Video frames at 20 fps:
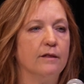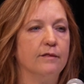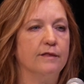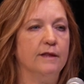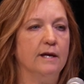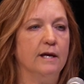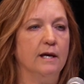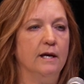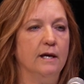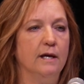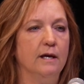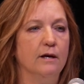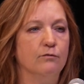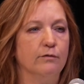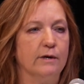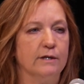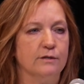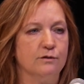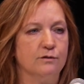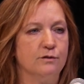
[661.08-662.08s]
the
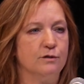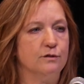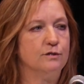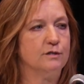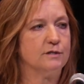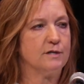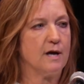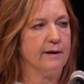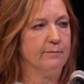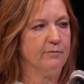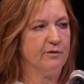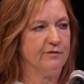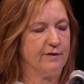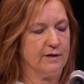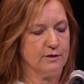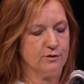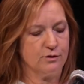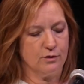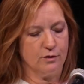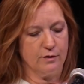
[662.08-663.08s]
registered design
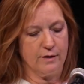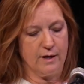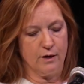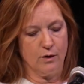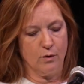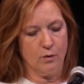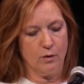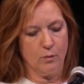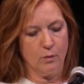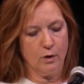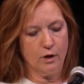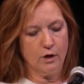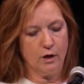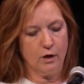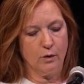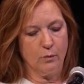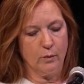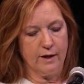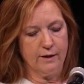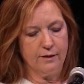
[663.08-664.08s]
professional that you are
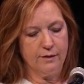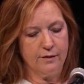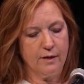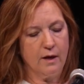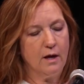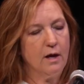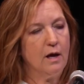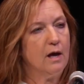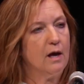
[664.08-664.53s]
working with